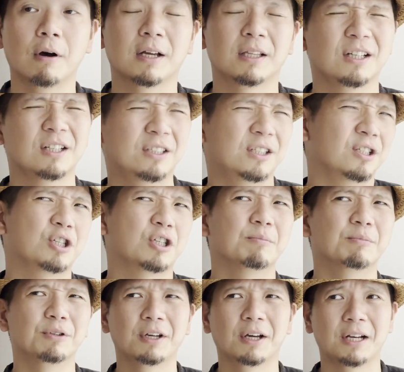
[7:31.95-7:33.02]
I think it's in
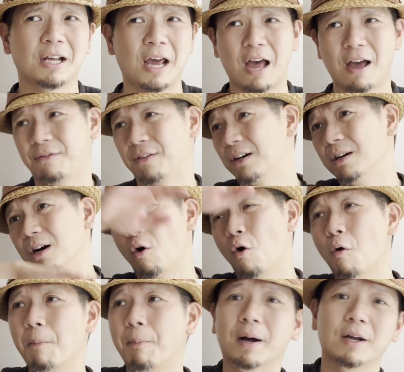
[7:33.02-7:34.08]
Shibuya, they have a
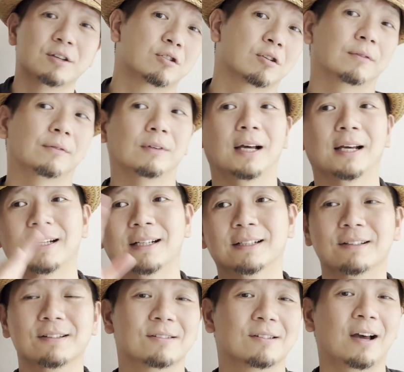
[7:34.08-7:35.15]
whole bunch of like
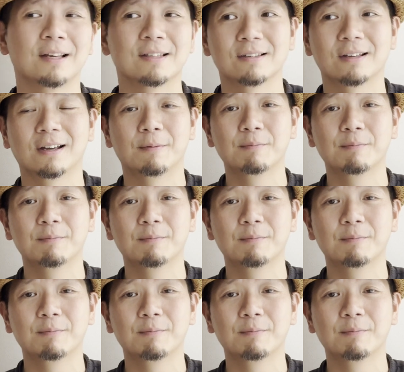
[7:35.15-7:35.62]
designs there.